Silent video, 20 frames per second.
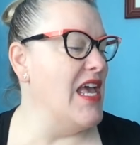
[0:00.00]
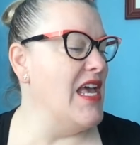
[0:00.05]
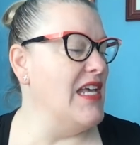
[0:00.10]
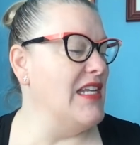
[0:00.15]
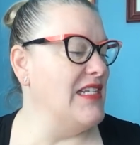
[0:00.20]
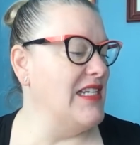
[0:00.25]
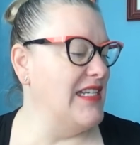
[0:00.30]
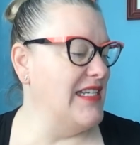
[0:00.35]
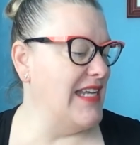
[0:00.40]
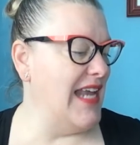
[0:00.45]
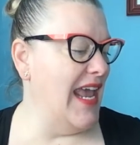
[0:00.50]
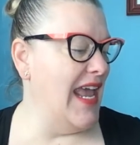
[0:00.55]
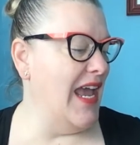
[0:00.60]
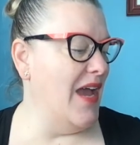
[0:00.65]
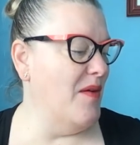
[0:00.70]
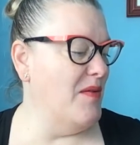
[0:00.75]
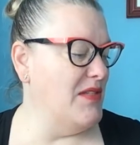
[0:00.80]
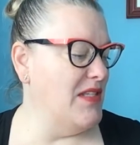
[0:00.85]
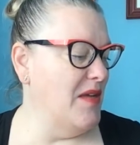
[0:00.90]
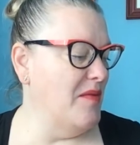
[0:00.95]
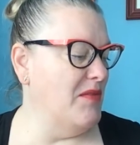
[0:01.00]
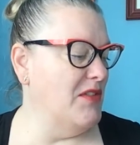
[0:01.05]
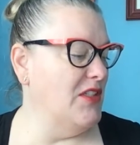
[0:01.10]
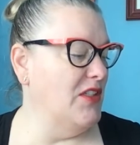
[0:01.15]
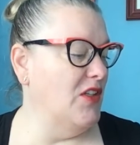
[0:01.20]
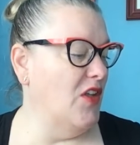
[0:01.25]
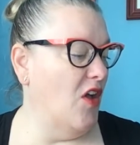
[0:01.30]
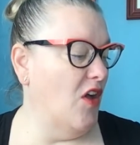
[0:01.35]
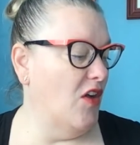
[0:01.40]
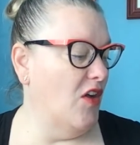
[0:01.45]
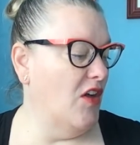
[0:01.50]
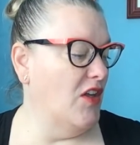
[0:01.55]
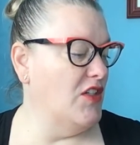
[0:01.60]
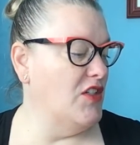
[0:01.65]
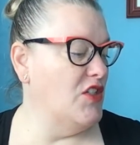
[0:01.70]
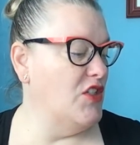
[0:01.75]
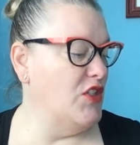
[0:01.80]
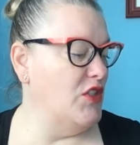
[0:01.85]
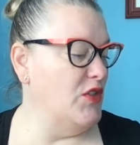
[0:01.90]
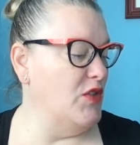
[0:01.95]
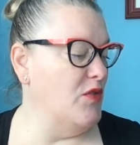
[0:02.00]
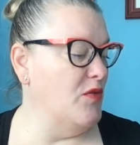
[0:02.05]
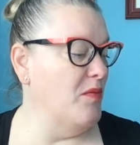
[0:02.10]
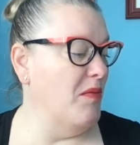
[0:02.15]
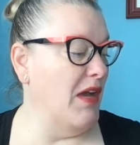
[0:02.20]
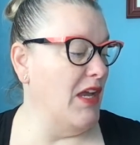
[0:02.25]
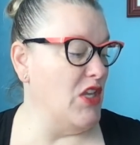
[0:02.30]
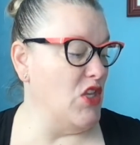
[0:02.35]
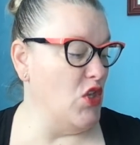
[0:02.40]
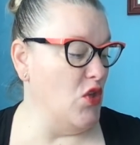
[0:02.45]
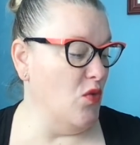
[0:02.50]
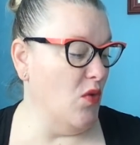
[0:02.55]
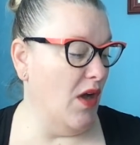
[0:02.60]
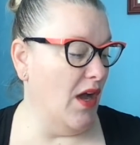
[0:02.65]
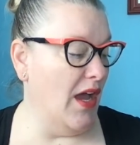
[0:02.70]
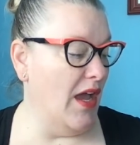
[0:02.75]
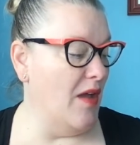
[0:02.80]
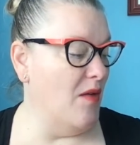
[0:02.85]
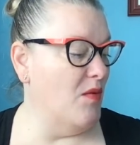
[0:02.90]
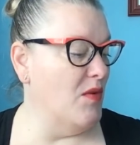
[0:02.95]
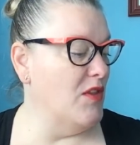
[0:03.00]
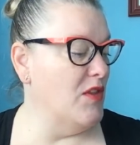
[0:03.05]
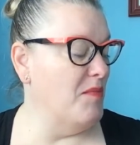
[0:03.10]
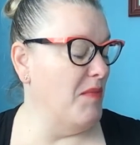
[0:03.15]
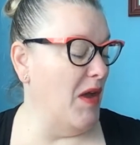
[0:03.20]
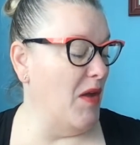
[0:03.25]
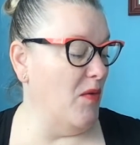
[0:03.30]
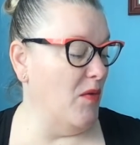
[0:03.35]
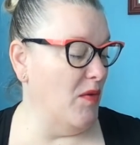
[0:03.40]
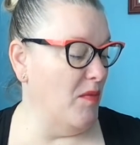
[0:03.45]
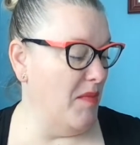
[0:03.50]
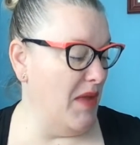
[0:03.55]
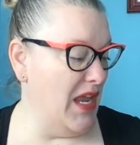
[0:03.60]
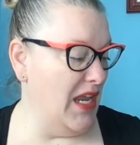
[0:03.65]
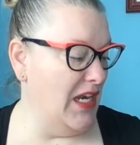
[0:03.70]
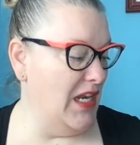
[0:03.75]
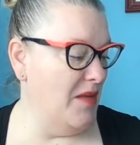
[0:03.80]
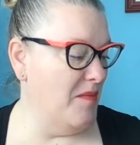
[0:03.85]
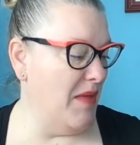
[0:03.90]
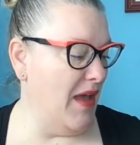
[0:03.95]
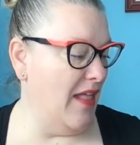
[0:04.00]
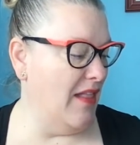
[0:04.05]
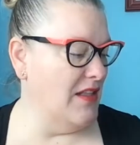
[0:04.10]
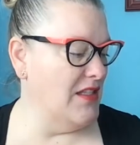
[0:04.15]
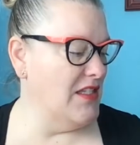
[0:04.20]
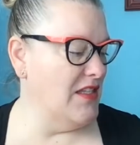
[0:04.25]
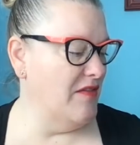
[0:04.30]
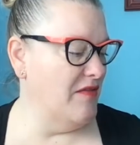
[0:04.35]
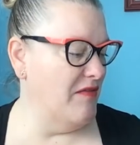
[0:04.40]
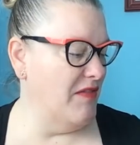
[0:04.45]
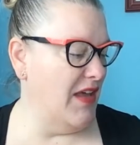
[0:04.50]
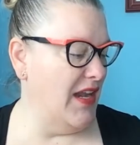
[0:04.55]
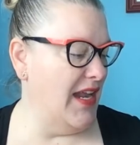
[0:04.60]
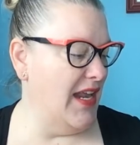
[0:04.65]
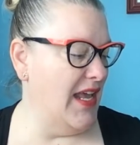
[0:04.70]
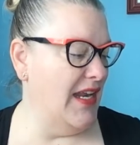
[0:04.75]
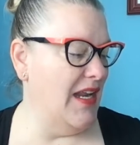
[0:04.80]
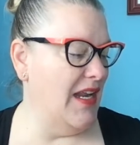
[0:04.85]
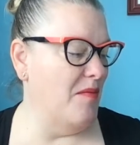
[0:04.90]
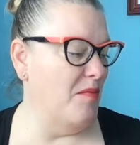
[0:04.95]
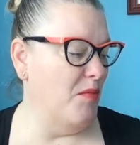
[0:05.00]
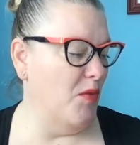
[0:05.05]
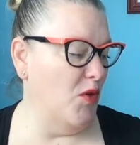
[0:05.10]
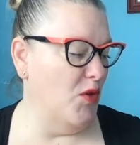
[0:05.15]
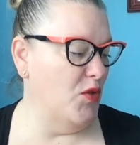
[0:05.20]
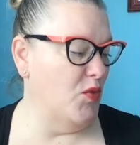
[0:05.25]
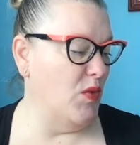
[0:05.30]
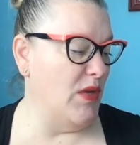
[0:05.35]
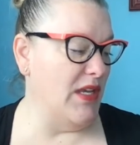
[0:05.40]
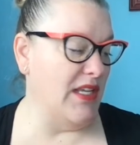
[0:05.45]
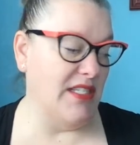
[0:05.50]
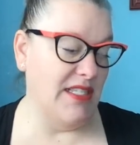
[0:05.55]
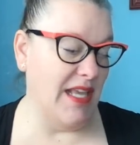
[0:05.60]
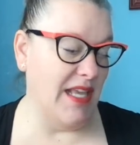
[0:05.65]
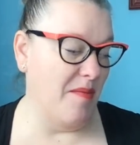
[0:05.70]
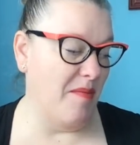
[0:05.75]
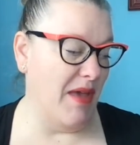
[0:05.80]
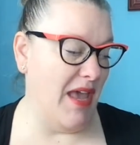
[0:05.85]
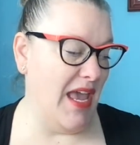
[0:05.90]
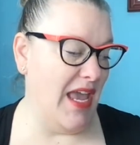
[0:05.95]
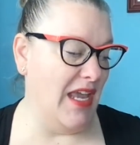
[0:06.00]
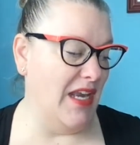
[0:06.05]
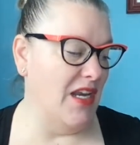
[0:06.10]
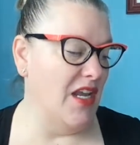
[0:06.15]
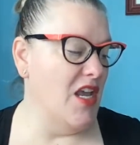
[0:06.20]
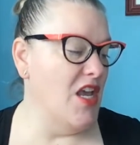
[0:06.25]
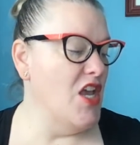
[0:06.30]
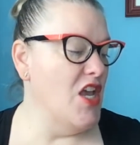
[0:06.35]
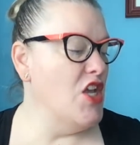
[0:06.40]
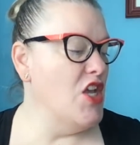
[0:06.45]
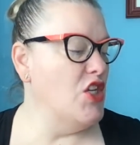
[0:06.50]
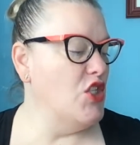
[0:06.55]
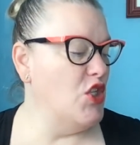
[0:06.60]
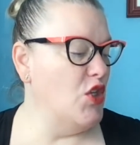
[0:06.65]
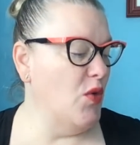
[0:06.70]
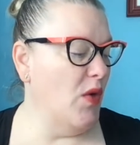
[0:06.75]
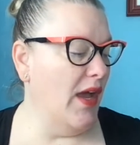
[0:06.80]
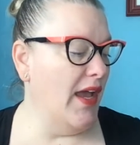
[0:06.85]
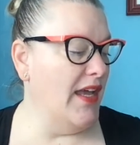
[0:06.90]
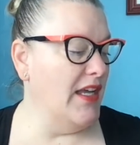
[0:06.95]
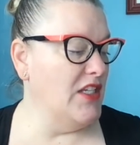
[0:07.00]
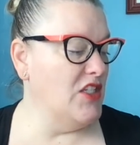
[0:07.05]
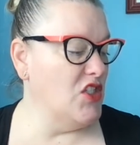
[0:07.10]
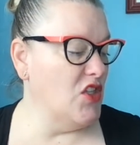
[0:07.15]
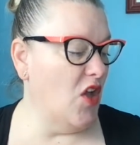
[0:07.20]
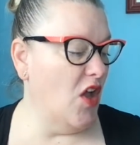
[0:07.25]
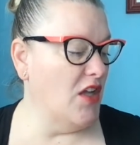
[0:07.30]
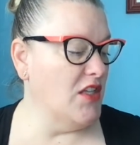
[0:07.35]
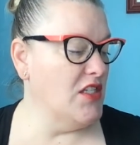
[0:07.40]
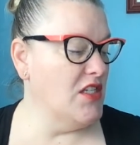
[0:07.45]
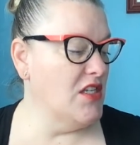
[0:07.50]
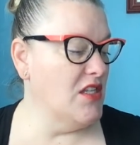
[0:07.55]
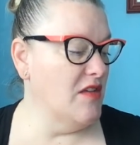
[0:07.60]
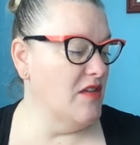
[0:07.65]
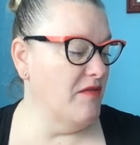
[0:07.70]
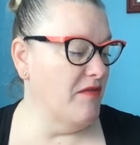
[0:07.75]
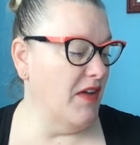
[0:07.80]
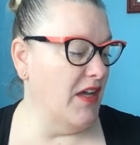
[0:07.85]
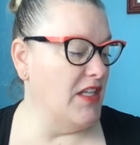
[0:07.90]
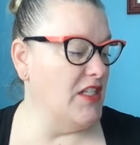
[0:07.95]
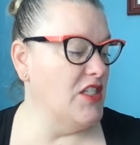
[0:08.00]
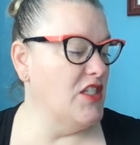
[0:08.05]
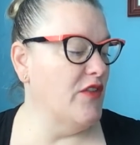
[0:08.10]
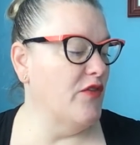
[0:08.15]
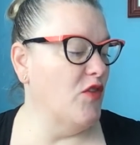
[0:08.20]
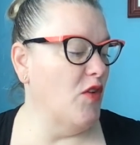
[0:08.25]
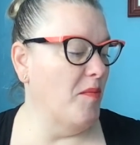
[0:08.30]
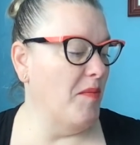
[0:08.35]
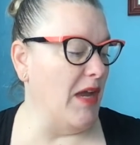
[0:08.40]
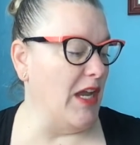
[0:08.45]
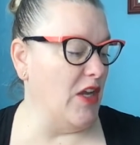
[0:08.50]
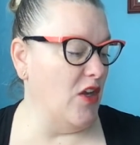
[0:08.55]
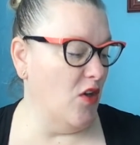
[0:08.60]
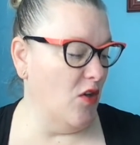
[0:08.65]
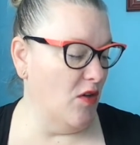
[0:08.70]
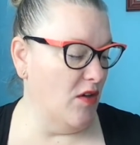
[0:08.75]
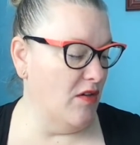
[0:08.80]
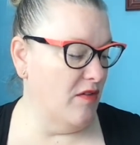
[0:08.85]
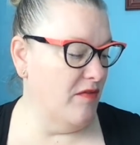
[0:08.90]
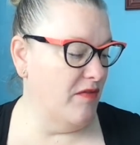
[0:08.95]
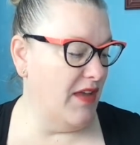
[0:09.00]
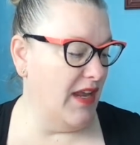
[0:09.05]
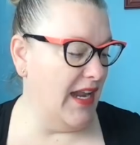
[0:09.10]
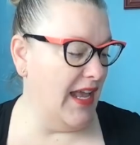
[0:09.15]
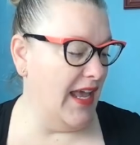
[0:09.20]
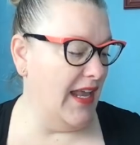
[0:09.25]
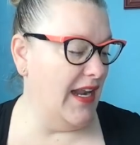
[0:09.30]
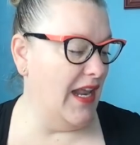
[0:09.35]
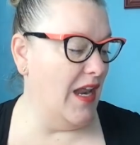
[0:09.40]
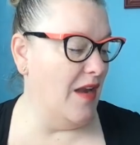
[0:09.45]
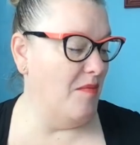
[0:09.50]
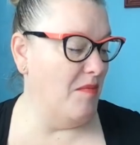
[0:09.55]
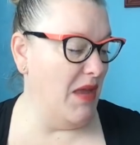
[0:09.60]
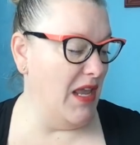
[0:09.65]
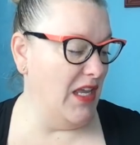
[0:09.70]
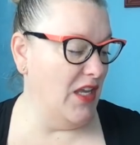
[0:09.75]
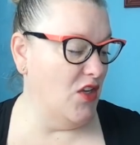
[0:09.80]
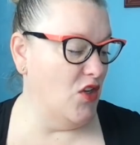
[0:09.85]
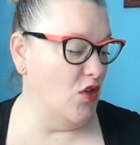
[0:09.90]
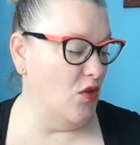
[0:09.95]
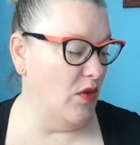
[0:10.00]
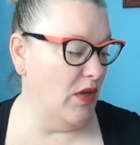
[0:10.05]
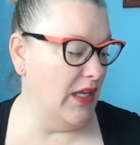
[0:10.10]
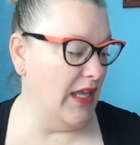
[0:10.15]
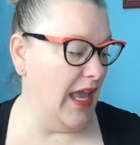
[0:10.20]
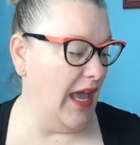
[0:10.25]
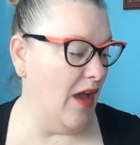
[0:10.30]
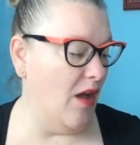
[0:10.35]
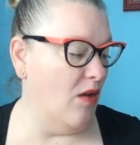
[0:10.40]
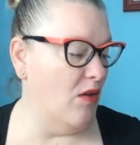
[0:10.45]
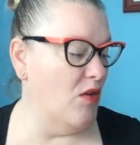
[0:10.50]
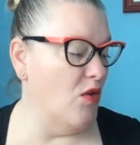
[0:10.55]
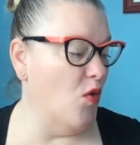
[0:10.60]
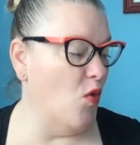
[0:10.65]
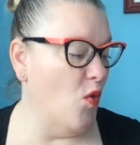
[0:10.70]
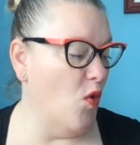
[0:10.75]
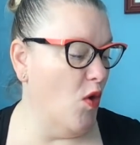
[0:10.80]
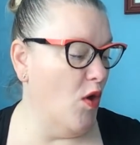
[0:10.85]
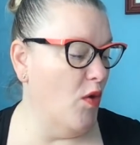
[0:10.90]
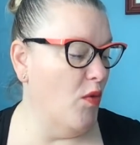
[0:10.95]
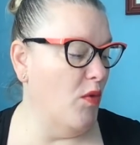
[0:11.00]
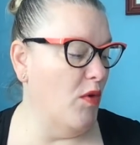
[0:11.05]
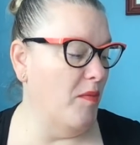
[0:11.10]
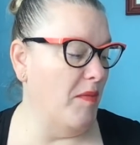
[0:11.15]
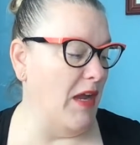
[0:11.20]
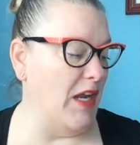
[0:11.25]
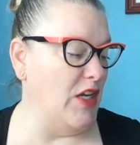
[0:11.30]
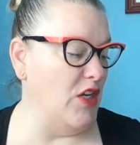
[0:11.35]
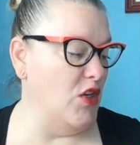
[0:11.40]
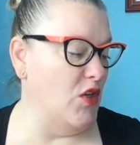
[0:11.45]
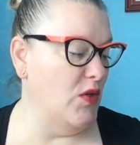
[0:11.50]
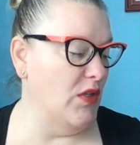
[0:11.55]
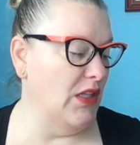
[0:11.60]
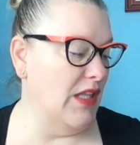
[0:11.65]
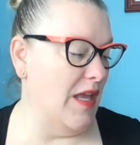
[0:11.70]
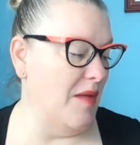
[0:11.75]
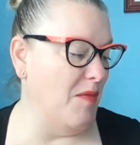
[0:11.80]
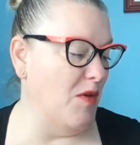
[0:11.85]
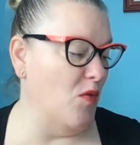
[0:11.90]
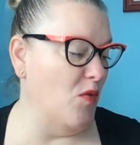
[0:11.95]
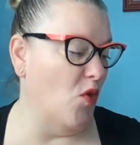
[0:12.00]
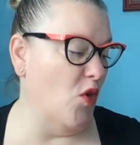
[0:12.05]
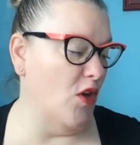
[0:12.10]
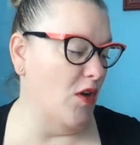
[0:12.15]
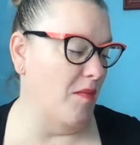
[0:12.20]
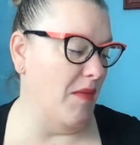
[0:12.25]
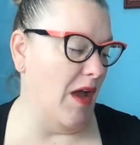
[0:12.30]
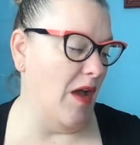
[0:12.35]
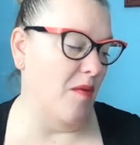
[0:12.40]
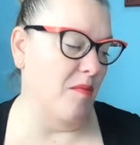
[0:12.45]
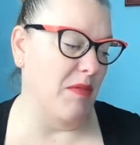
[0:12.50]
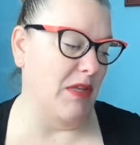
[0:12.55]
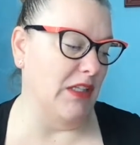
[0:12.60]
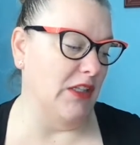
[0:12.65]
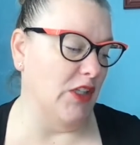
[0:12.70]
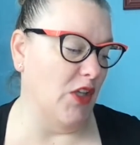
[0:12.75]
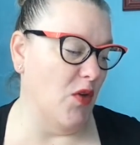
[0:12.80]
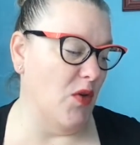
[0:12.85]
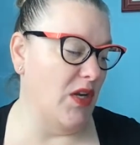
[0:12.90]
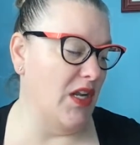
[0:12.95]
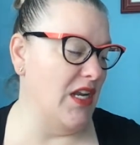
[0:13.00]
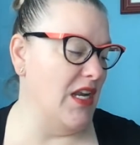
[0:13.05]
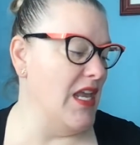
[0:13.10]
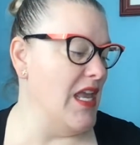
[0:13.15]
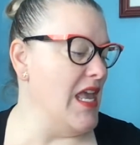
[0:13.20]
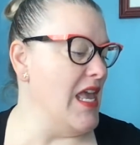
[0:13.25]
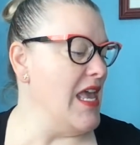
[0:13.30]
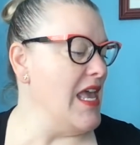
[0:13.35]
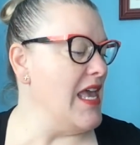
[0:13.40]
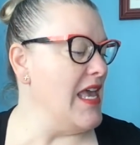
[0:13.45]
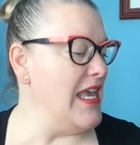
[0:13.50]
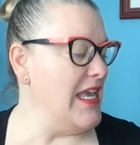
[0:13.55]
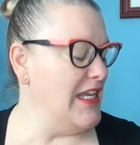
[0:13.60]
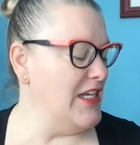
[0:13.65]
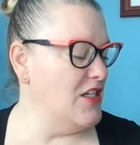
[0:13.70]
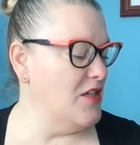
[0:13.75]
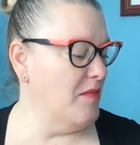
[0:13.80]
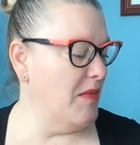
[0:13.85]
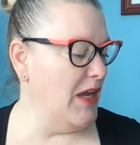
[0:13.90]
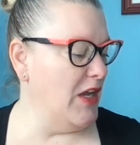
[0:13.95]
Today, I was able to log on to my UI with my remaining balance of FedEd and both weeks say paid. Do I exhaust the funds from my current FedEd and make a new account, or will my new claim award amount be loaded into my